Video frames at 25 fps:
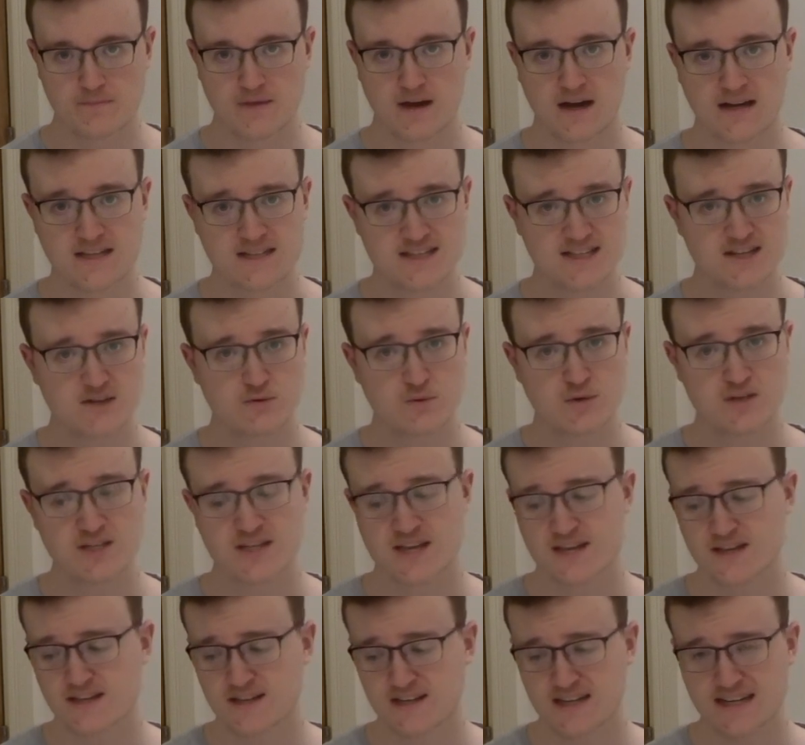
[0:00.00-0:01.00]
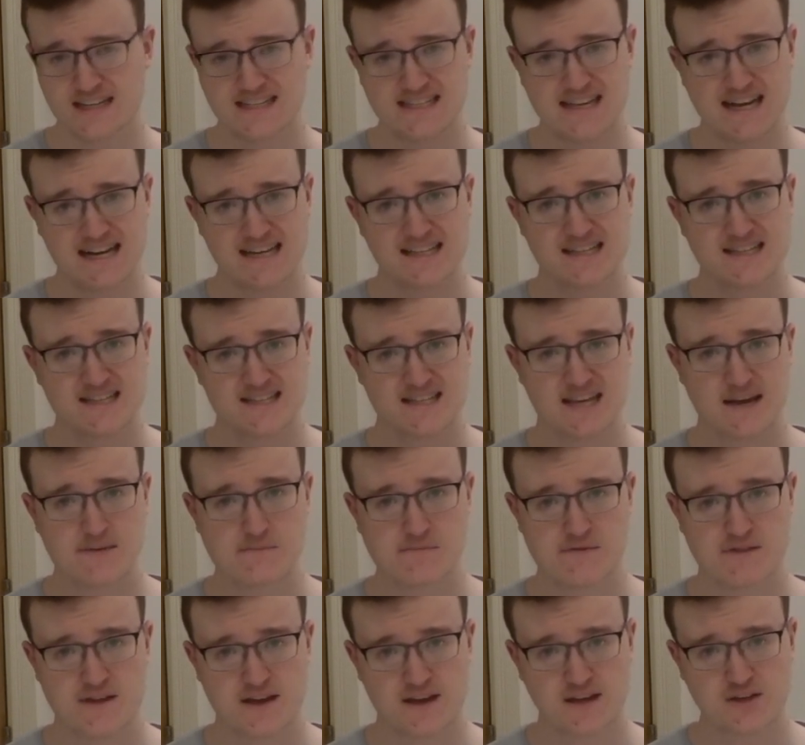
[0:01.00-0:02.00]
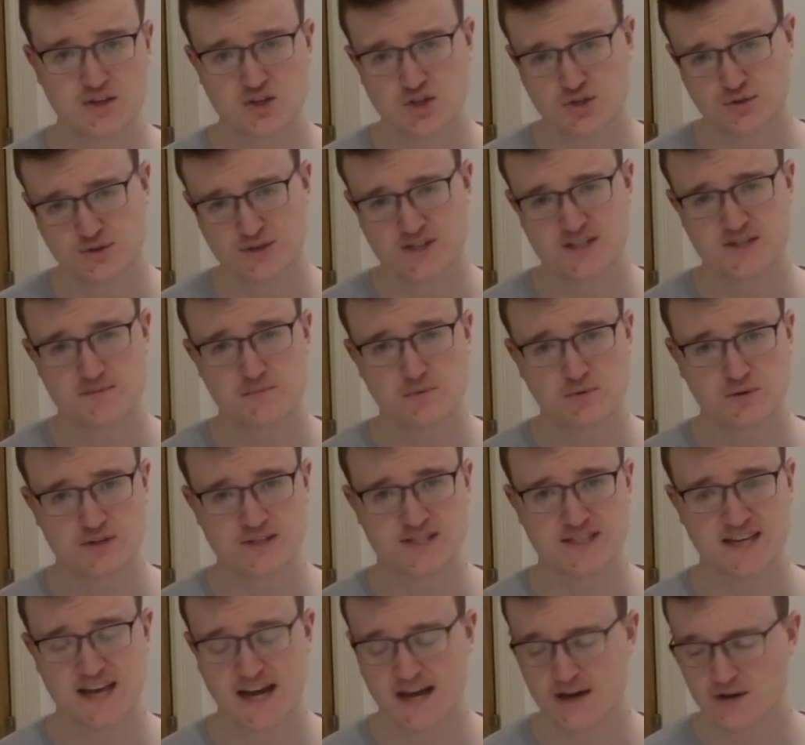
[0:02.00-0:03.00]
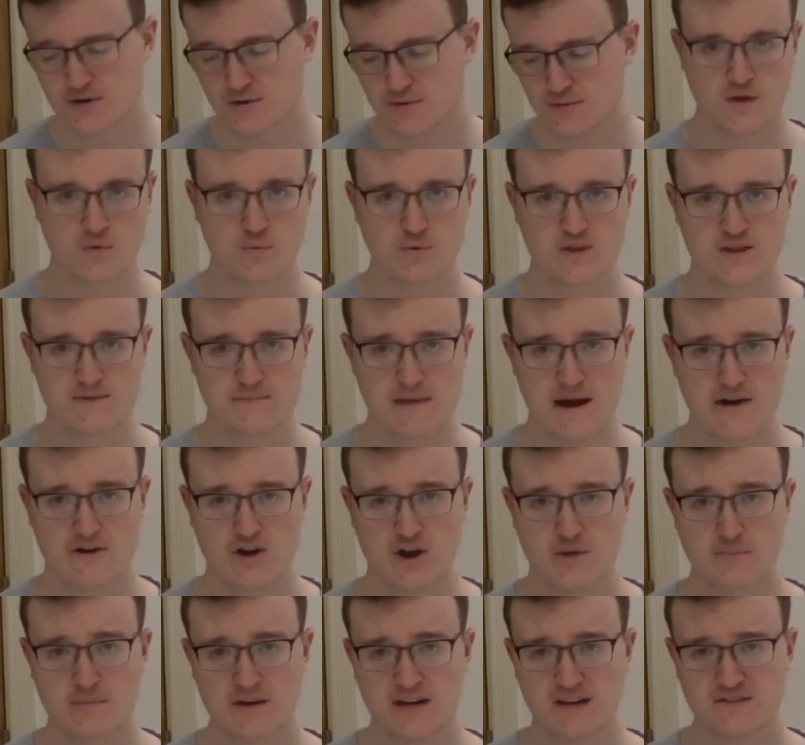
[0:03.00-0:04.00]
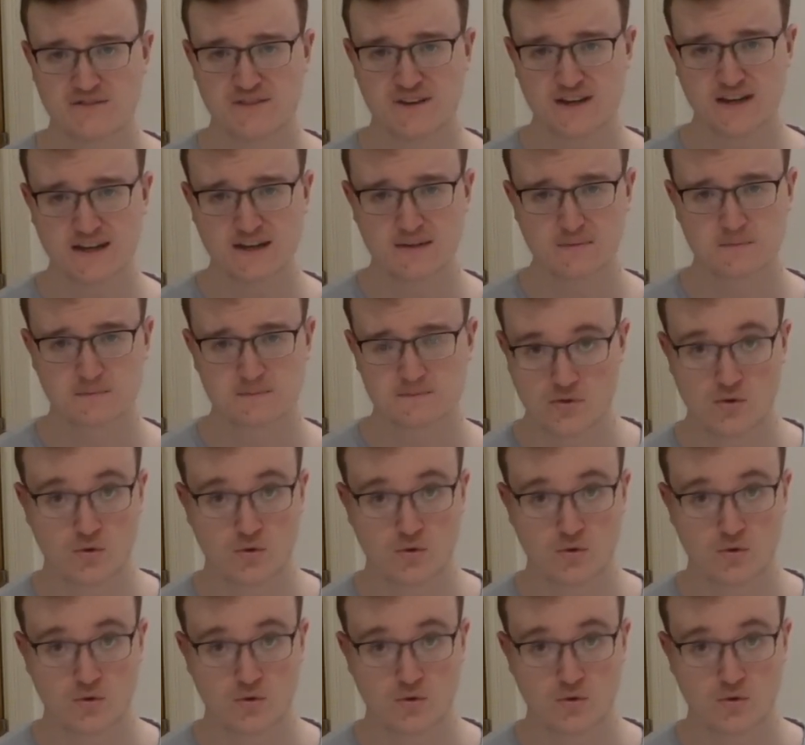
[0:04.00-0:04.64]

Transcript: I still wish they had done exactly the same thing, just on a smaller scale, with a Mario minifigure.